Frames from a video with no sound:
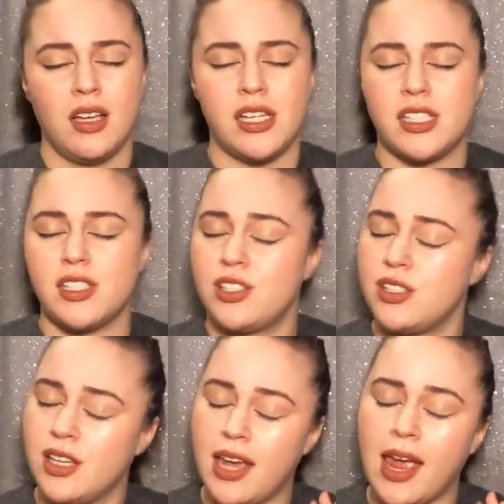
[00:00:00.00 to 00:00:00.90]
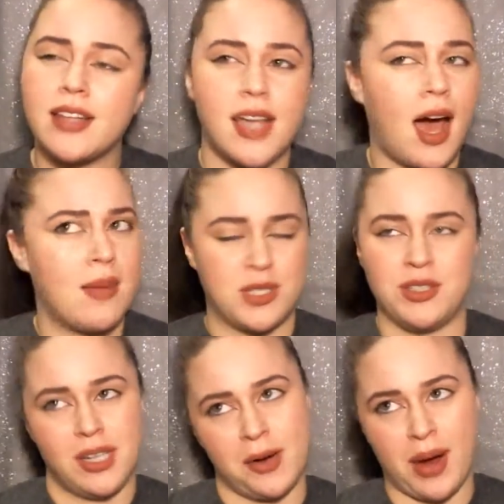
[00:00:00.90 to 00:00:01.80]
It's
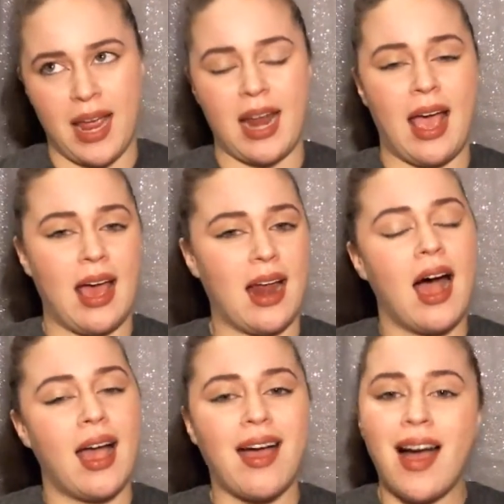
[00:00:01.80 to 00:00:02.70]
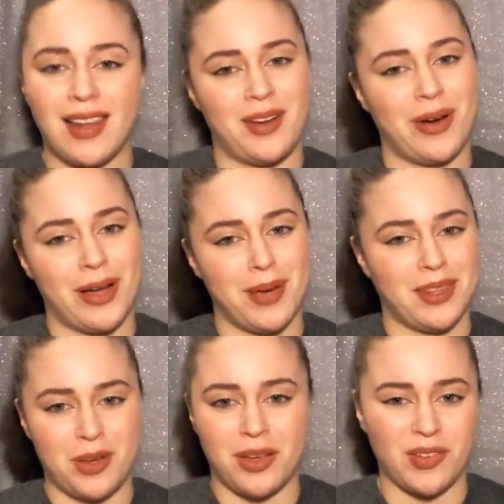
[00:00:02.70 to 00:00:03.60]
absolutely great, and I highly recommend
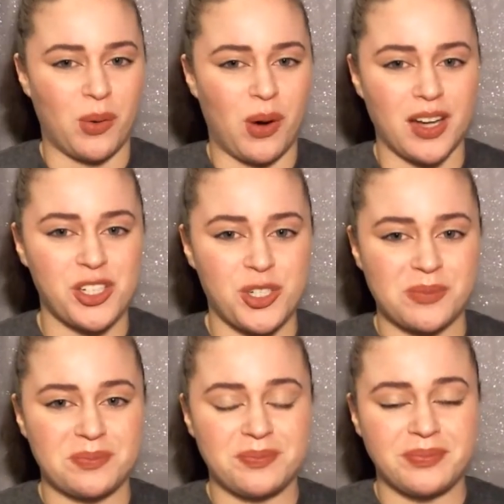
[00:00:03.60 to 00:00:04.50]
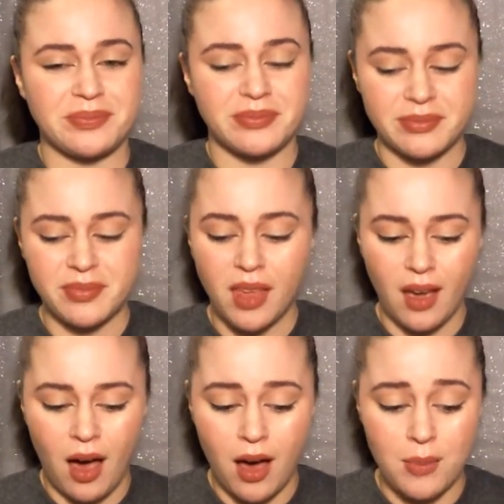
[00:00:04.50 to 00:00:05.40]
that you give it a watch.
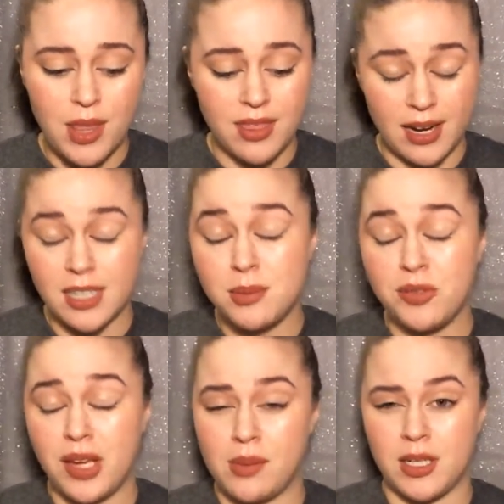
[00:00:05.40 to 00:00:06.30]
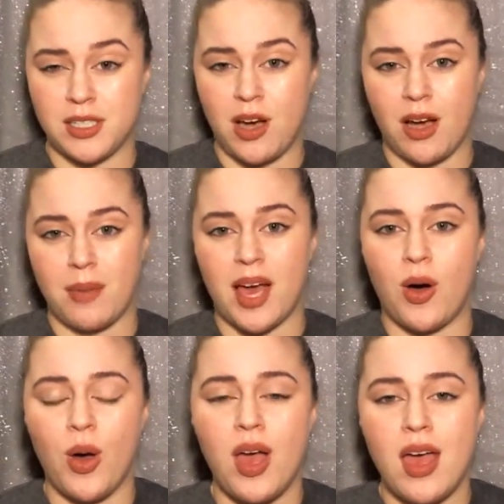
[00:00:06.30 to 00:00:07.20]
The next movie I'm going to talk
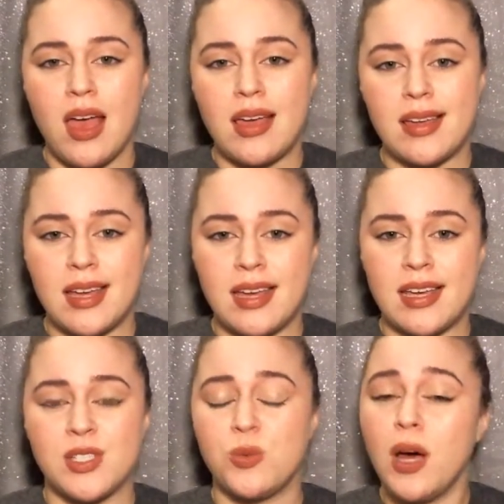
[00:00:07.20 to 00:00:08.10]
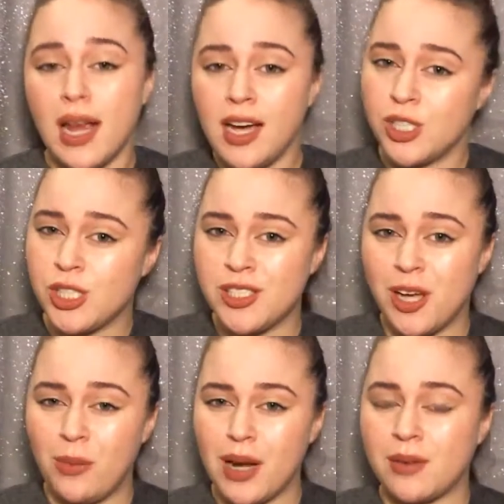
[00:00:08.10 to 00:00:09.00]
about is one I actually
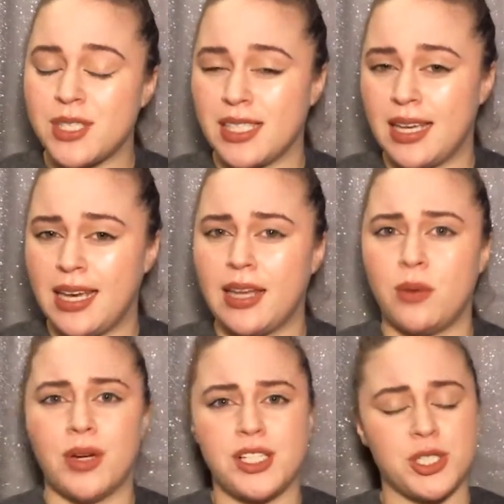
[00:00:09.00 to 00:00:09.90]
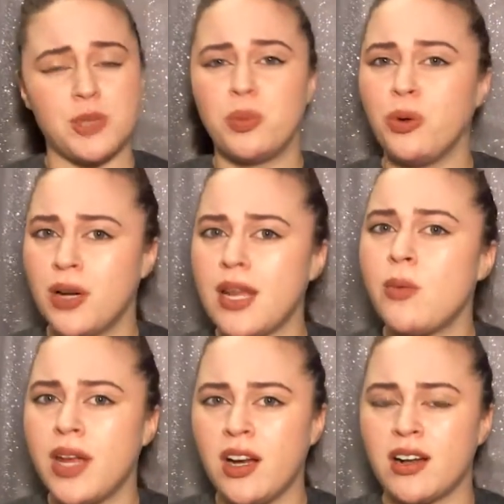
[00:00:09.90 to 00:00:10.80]
saw when I was a kid, which is pretty
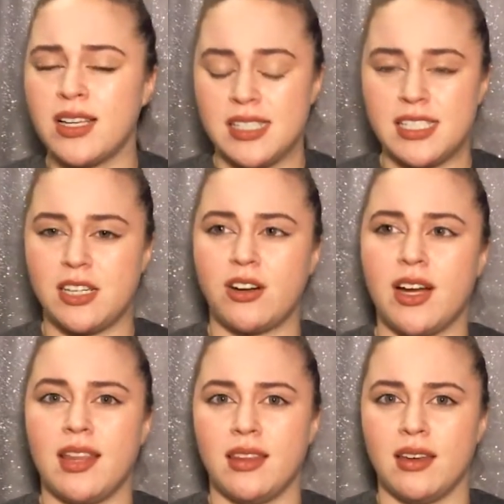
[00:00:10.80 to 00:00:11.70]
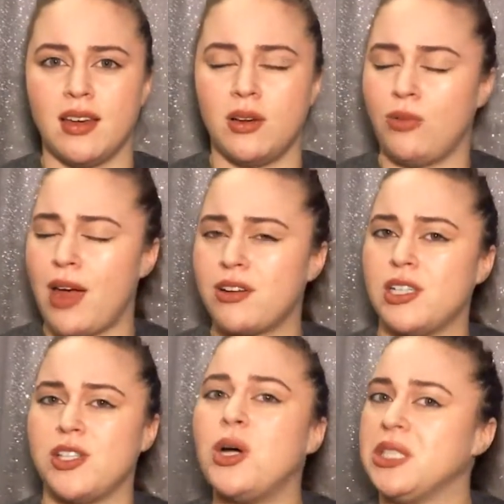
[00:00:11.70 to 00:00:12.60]
weird considering the rather
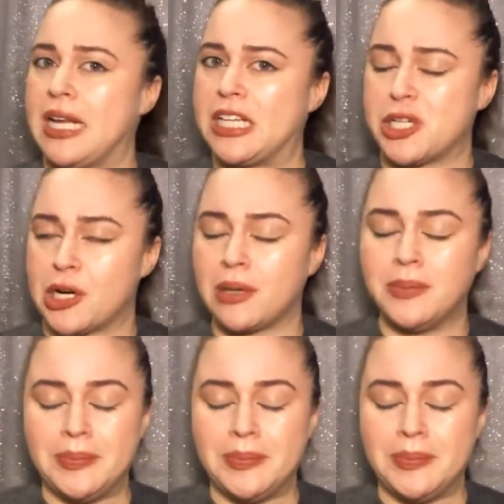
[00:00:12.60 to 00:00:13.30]
adult nature